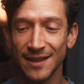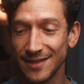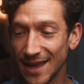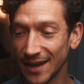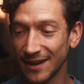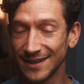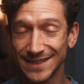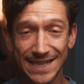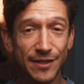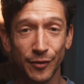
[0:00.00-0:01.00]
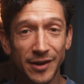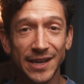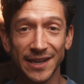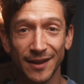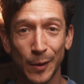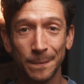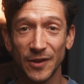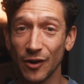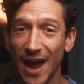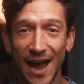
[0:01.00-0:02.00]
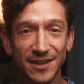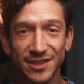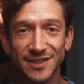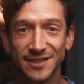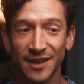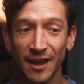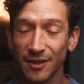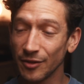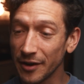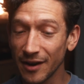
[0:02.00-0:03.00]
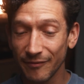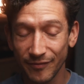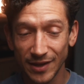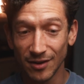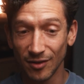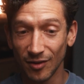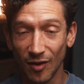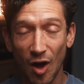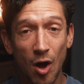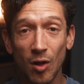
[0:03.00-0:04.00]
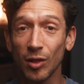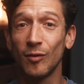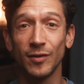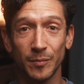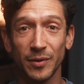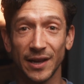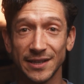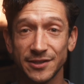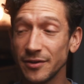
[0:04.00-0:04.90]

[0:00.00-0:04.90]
then D3, your actions, they're going to feel all over the place.